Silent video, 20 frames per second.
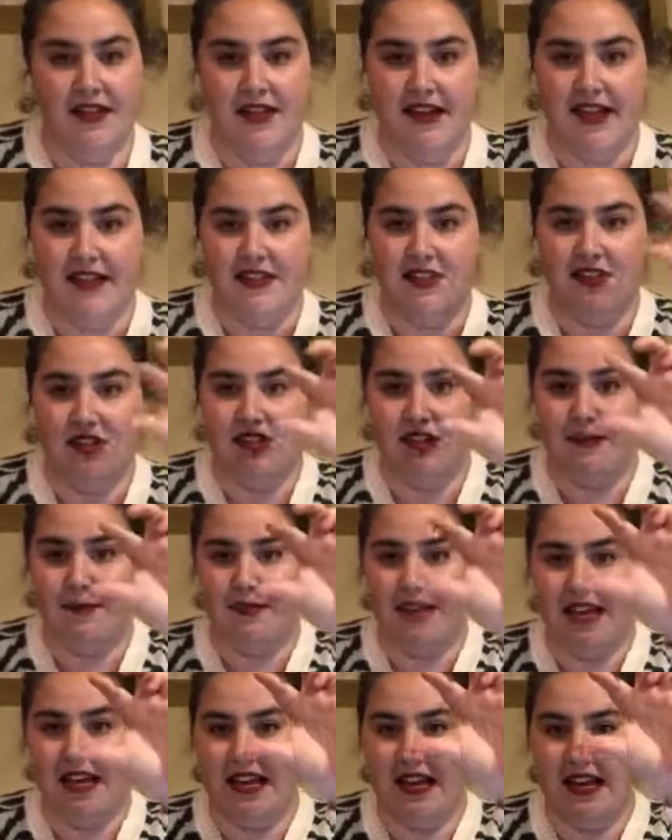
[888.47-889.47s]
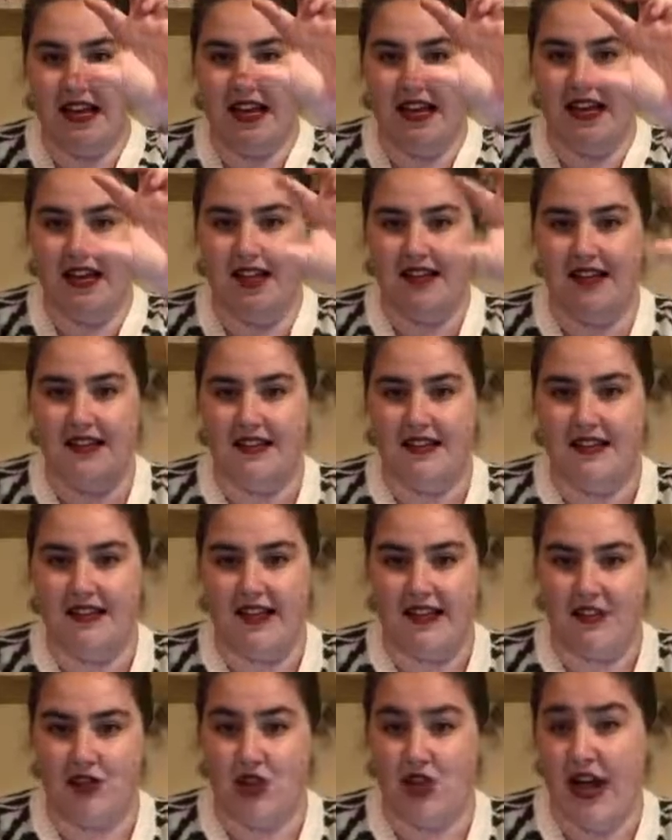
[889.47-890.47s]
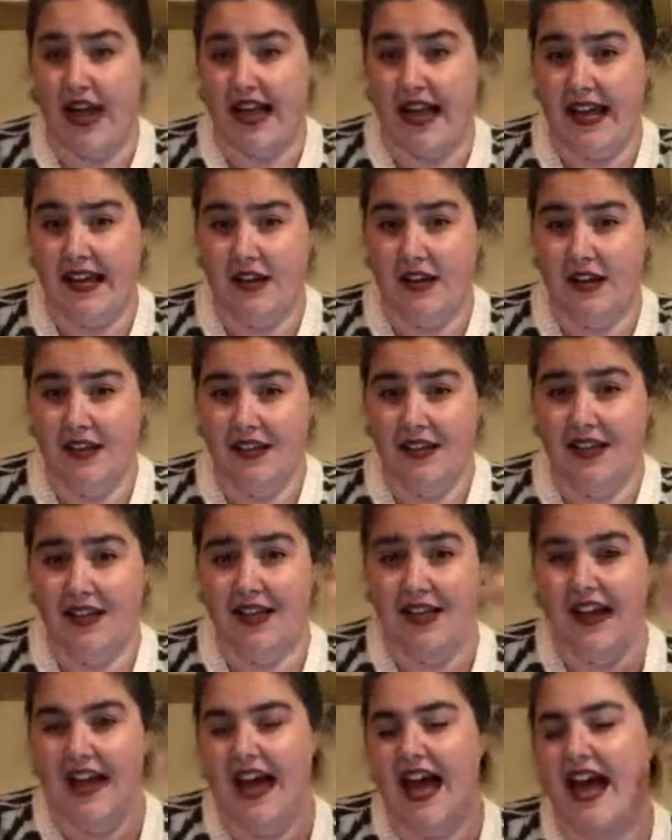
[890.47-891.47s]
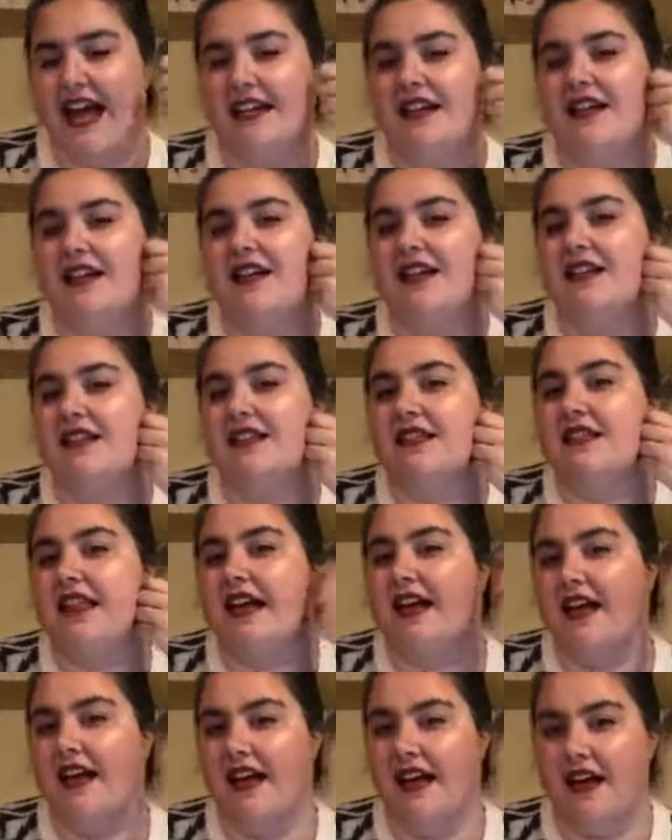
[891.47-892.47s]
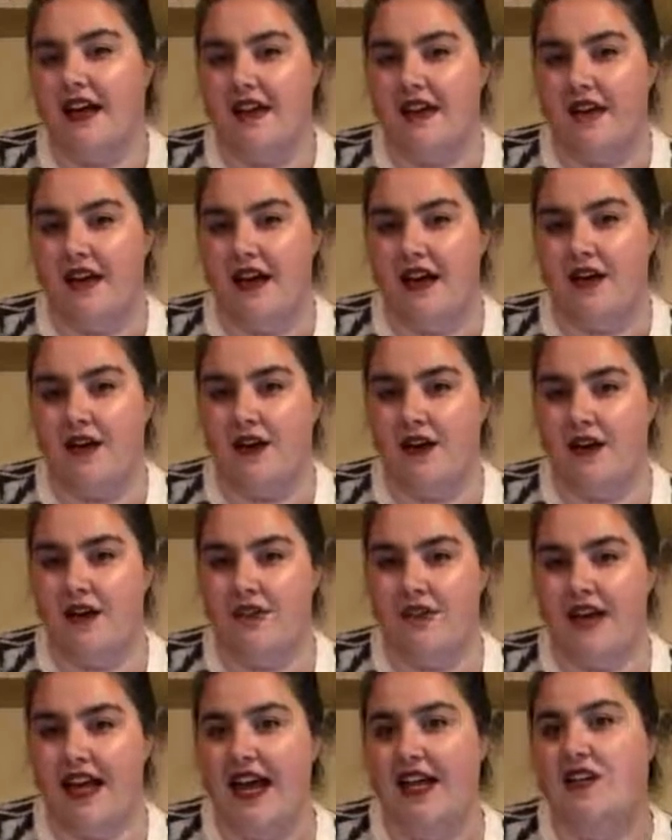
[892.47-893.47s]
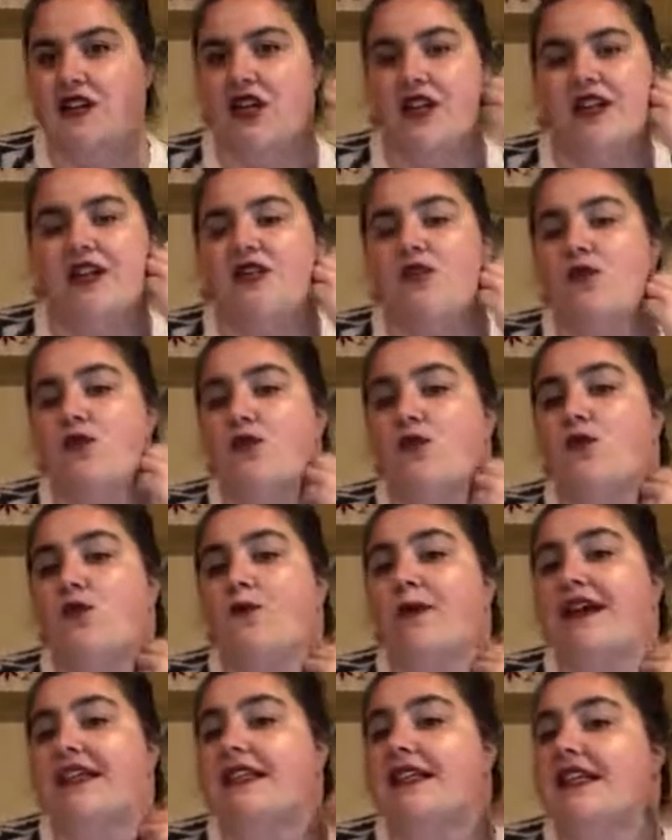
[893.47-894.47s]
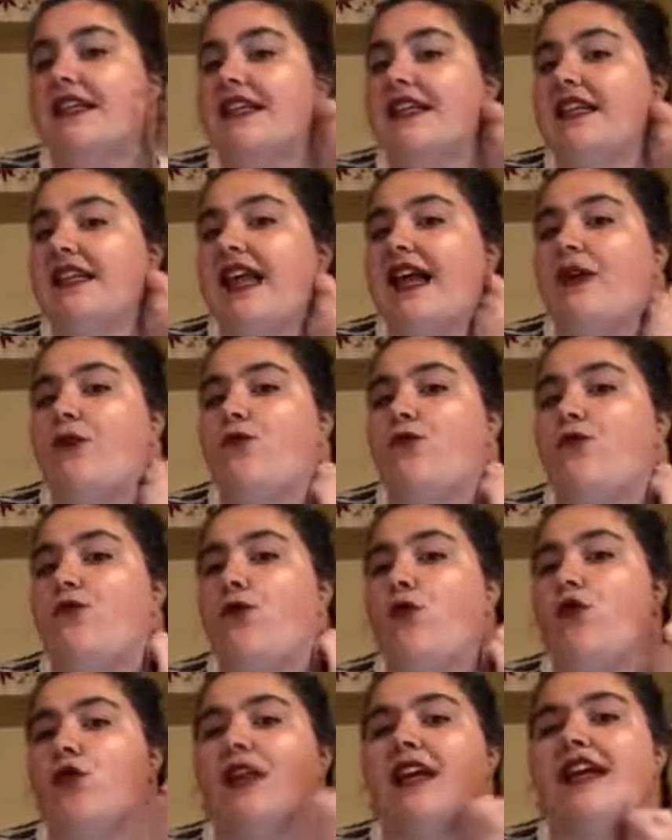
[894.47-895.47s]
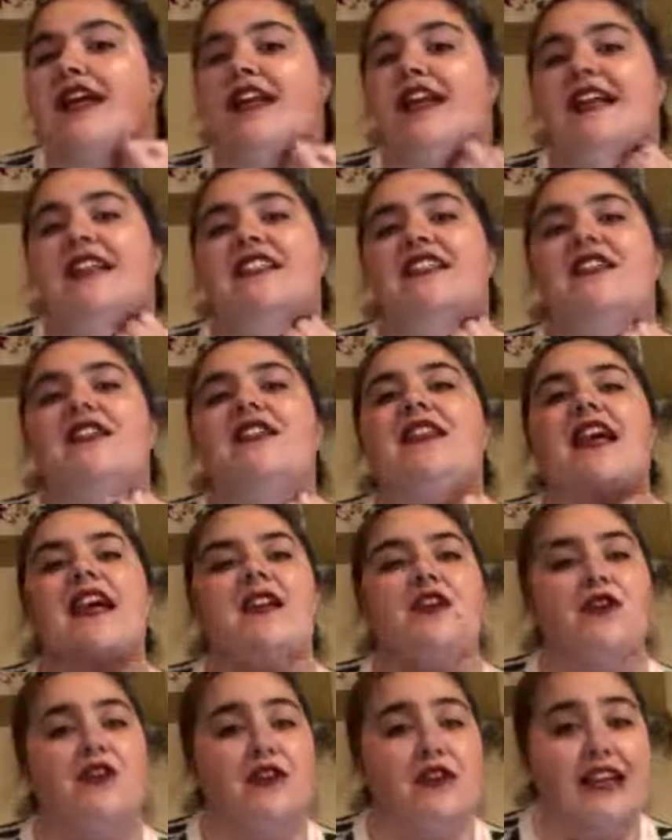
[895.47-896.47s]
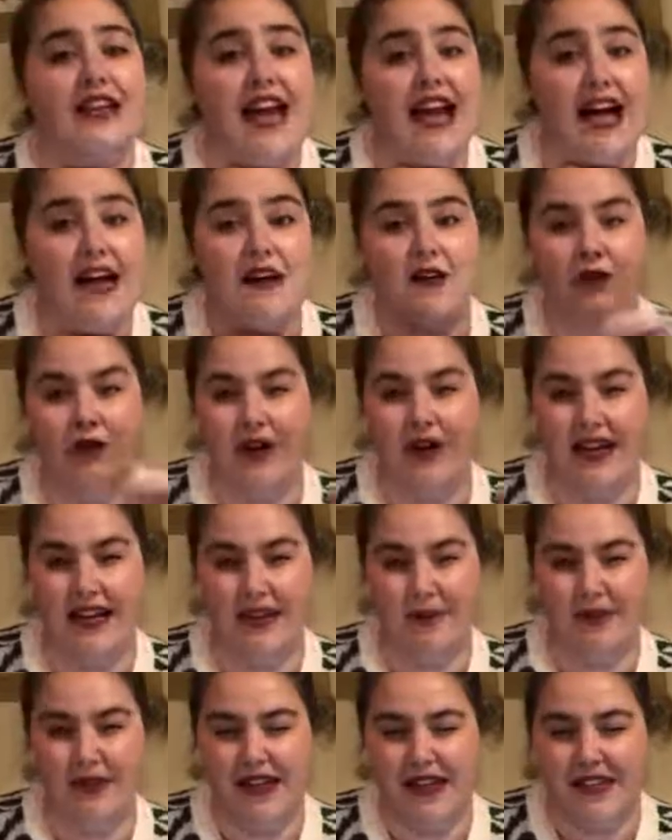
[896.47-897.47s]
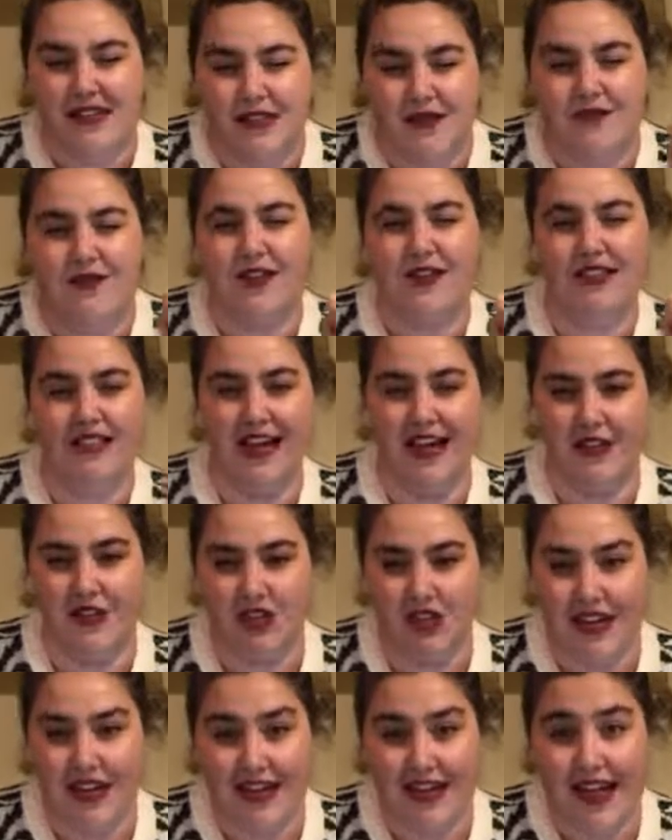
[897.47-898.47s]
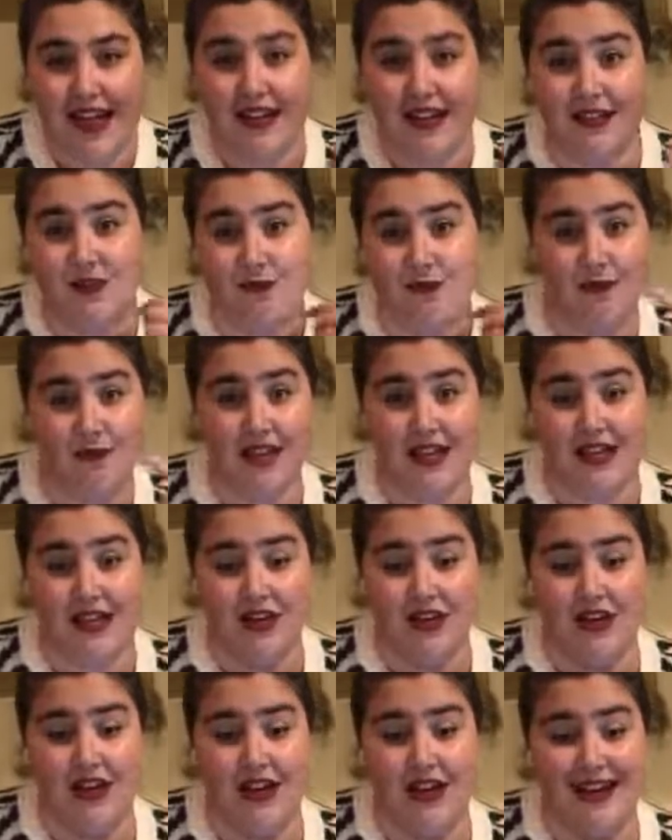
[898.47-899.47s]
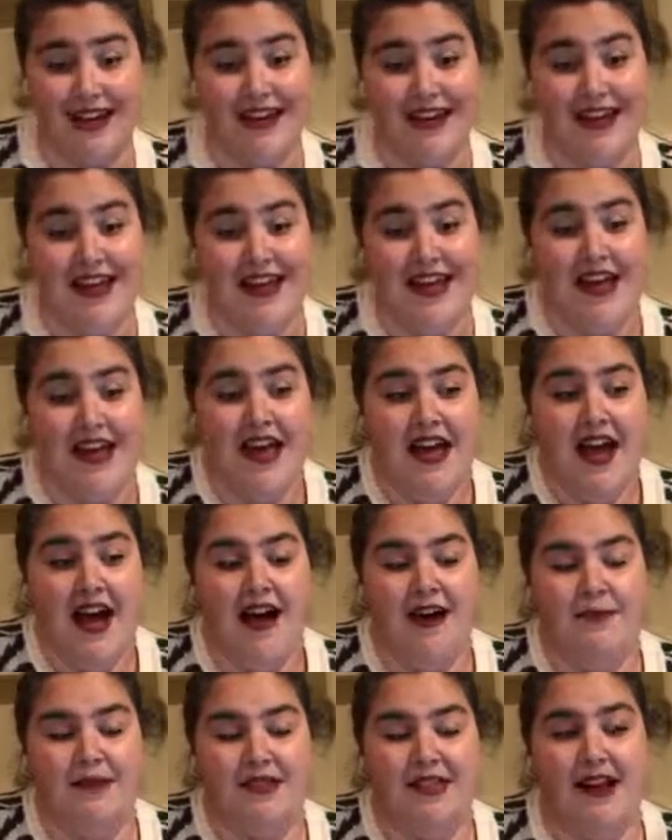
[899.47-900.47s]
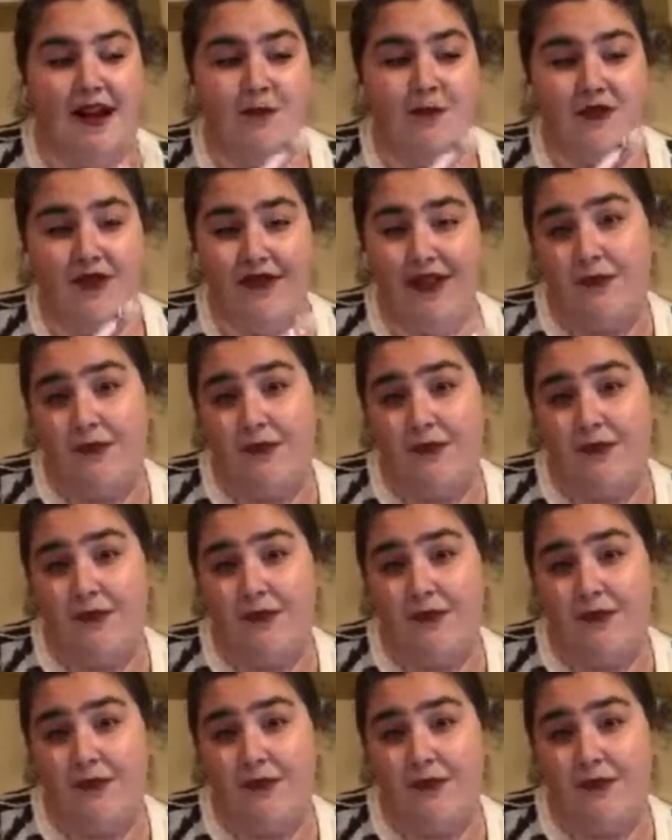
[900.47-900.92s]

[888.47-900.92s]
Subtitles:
it's shaped like a triangle, and there's like a curved edge, and you basically like roll it into like your neck or any place you feel tension, and it's really good to help prevent